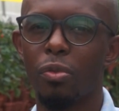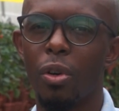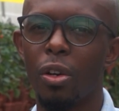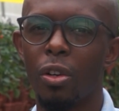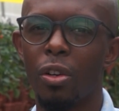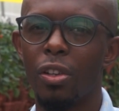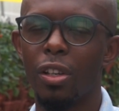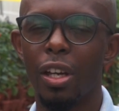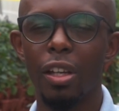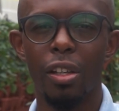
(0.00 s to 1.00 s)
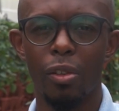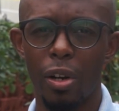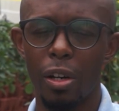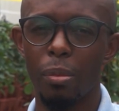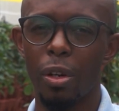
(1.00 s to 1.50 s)
of water, they're getting the
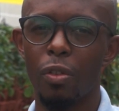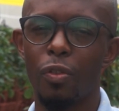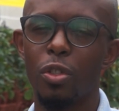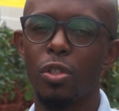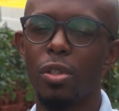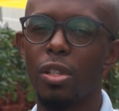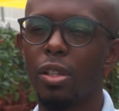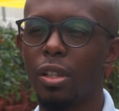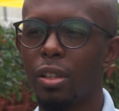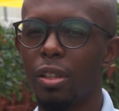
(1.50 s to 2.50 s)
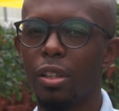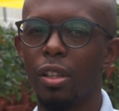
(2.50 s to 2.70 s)
right amount of nutrition,